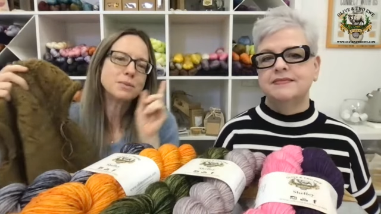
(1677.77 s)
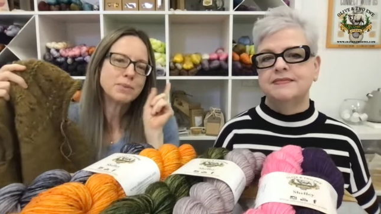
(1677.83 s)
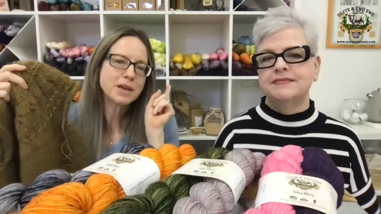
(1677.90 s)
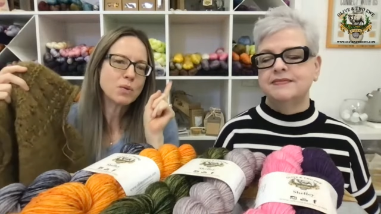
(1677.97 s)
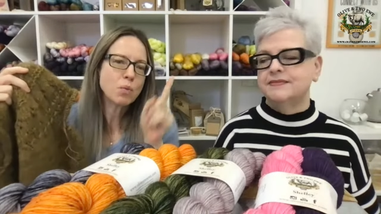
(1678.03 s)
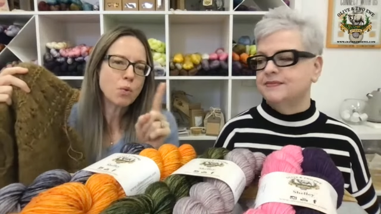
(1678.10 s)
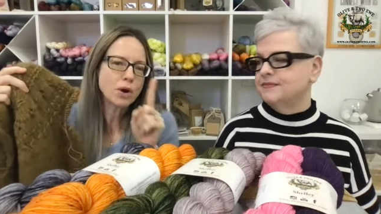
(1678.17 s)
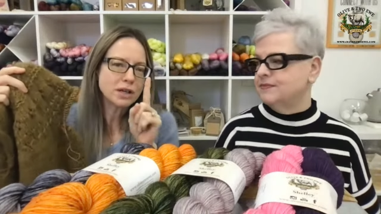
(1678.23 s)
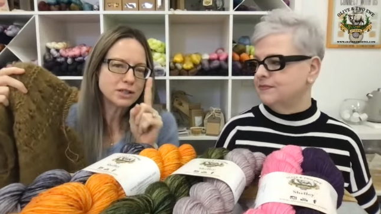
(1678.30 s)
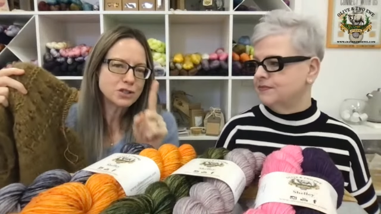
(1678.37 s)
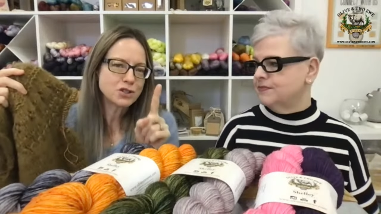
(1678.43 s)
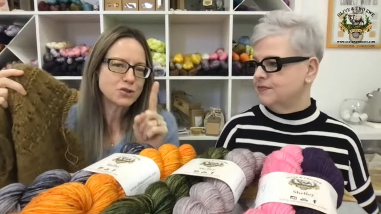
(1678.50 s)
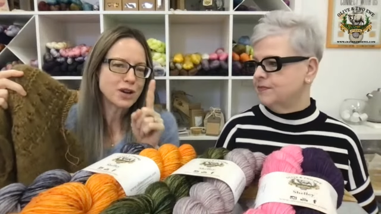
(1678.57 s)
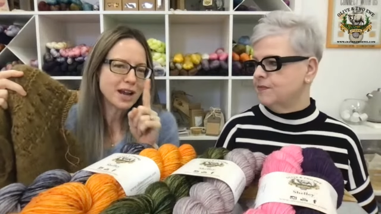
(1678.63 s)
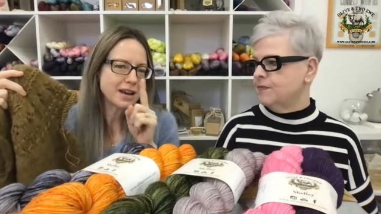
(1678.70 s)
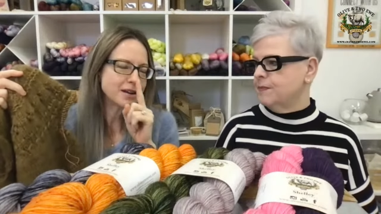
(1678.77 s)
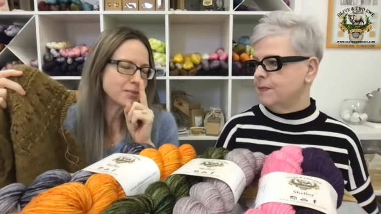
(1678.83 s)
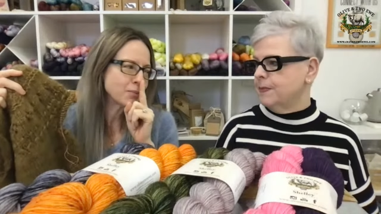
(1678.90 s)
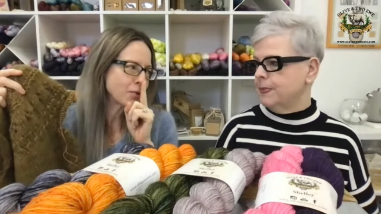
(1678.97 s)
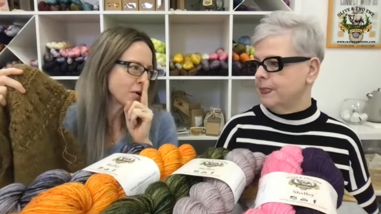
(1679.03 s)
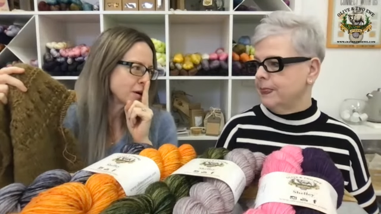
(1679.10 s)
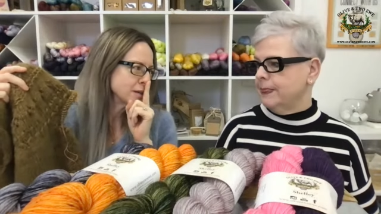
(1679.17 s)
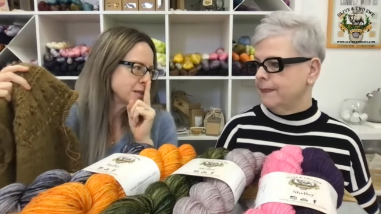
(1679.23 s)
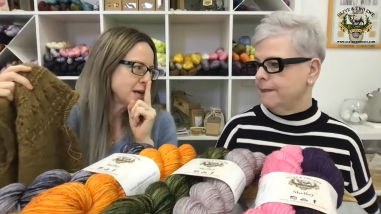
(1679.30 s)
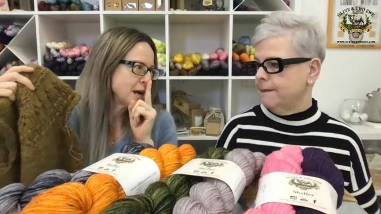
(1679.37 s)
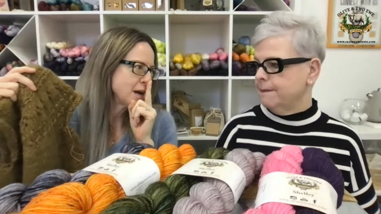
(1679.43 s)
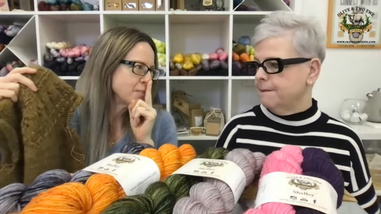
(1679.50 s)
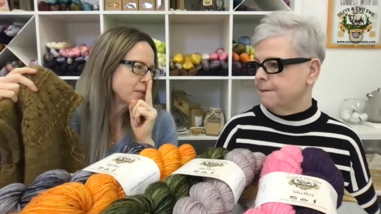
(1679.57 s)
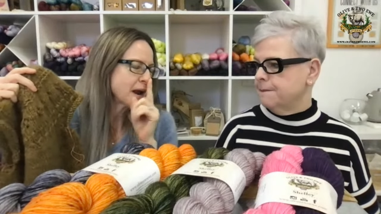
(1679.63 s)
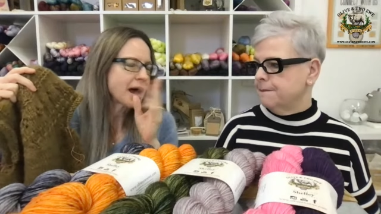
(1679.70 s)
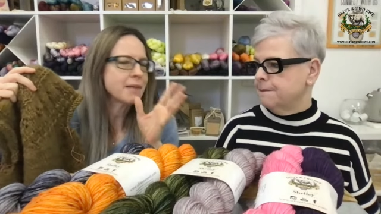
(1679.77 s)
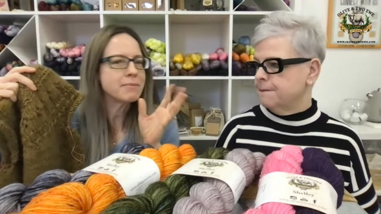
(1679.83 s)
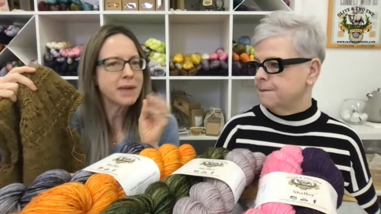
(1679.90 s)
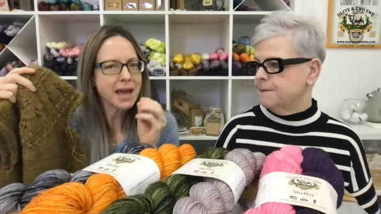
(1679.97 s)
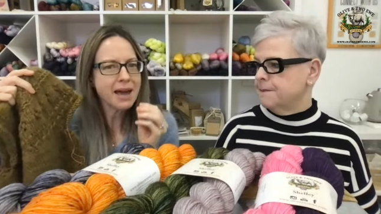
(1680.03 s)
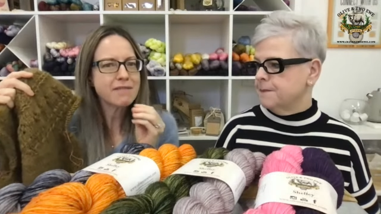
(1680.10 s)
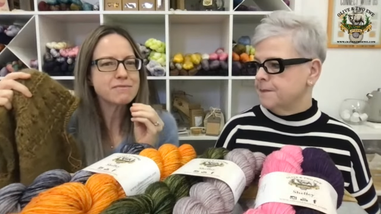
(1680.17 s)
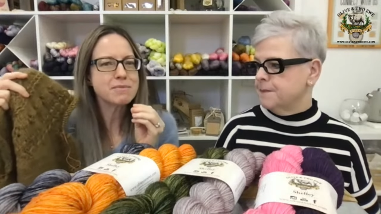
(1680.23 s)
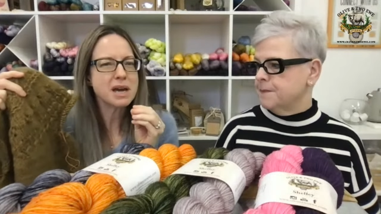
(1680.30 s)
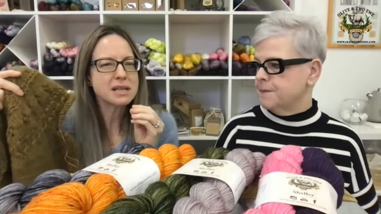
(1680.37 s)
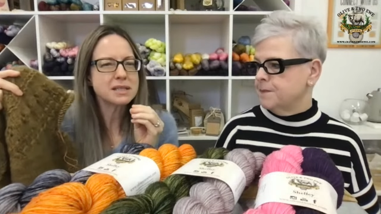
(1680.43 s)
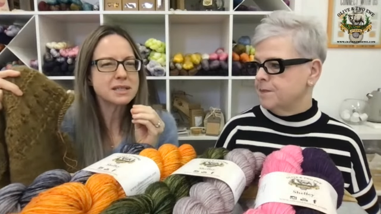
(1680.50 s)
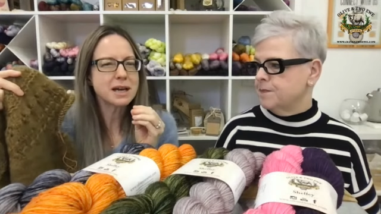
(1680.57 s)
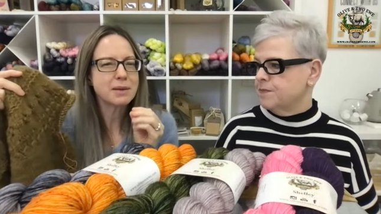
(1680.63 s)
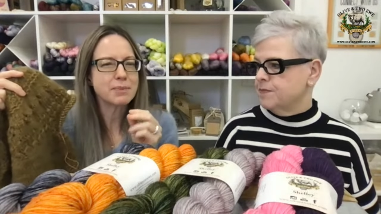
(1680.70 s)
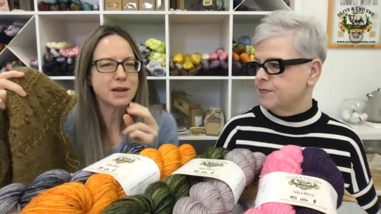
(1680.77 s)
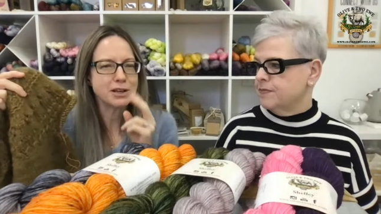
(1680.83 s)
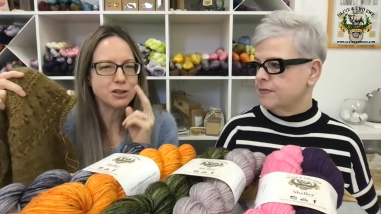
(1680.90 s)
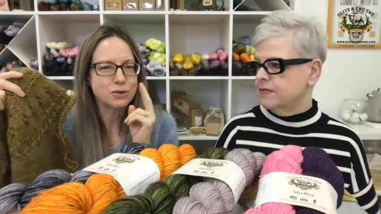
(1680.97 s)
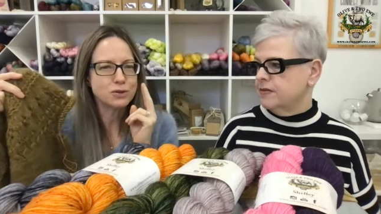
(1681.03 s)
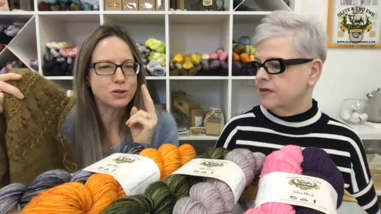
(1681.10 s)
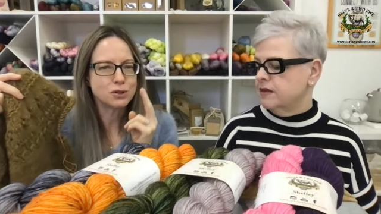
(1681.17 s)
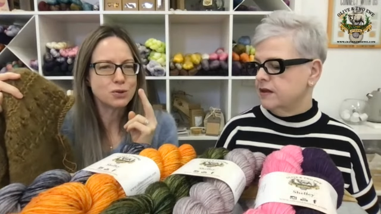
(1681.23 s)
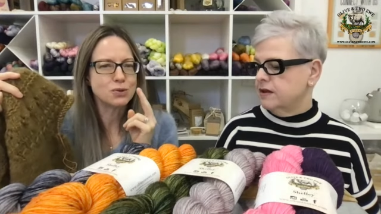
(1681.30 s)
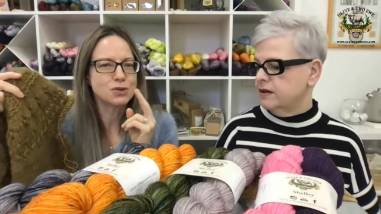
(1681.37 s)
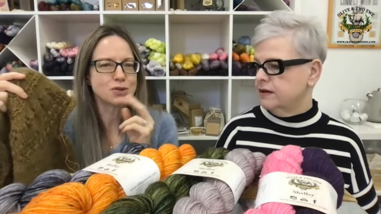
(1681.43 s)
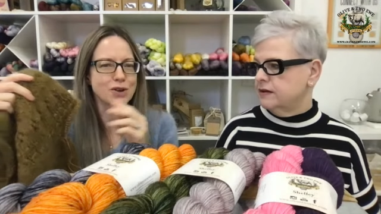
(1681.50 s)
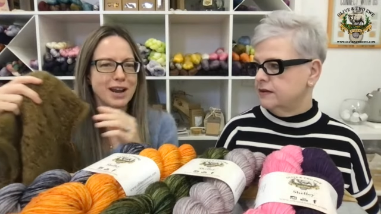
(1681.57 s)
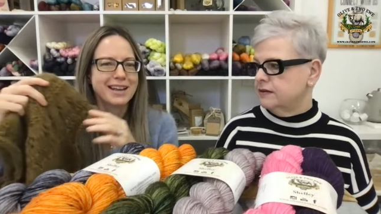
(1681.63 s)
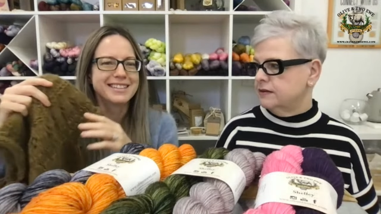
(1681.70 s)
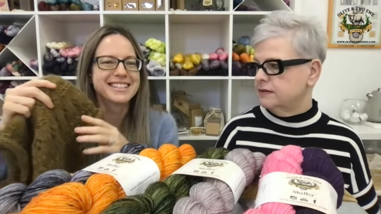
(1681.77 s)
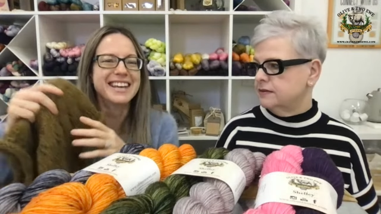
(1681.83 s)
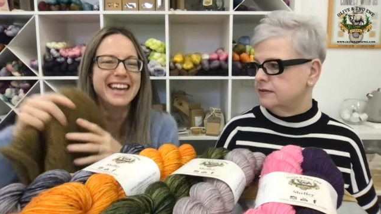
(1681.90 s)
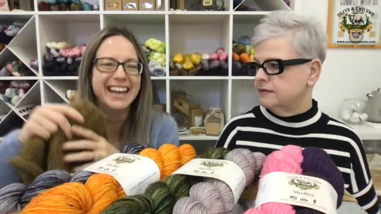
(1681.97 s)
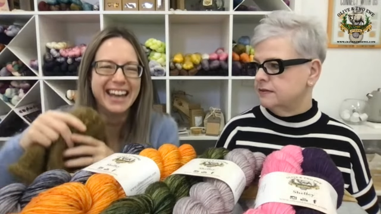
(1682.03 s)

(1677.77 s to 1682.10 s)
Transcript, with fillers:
Speaker 1: to be one strand of Bronte, but I may have messed up and used two strands.